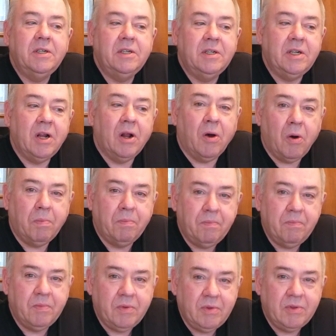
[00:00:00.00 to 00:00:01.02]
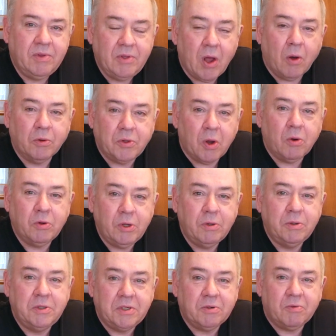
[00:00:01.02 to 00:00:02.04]
you know, don't
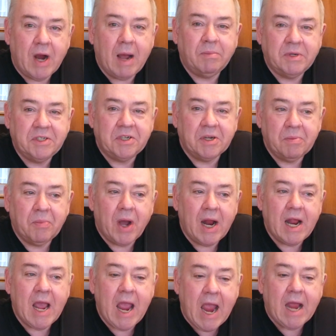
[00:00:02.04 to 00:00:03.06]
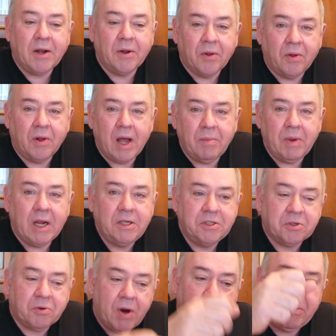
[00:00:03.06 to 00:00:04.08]
grab this thing by the handle. I mean, I
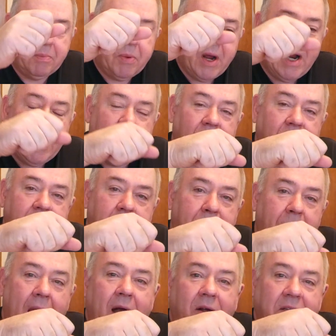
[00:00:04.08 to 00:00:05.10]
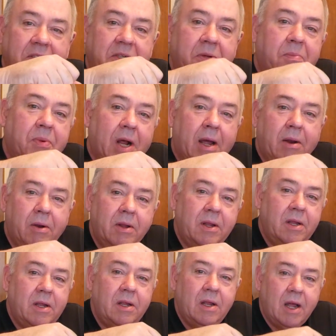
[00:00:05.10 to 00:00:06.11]
just grabbed it by handle to balance it, but
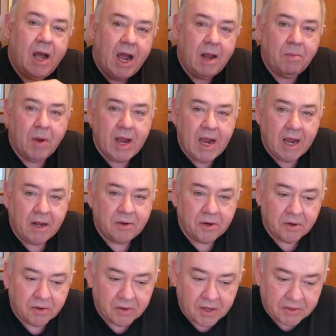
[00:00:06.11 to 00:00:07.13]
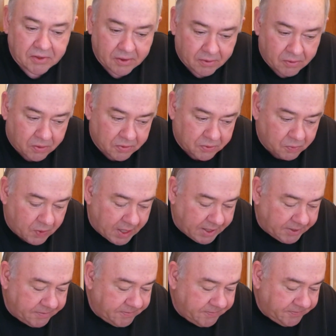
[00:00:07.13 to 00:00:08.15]
I had my hand underneath to hold the
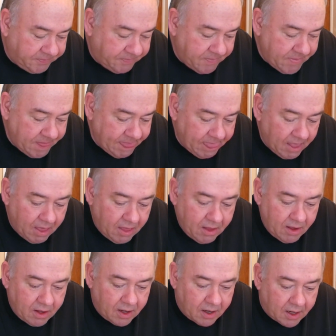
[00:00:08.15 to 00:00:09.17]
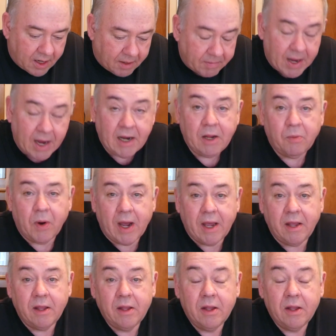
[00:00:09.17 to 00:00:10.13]
weight. Anyway,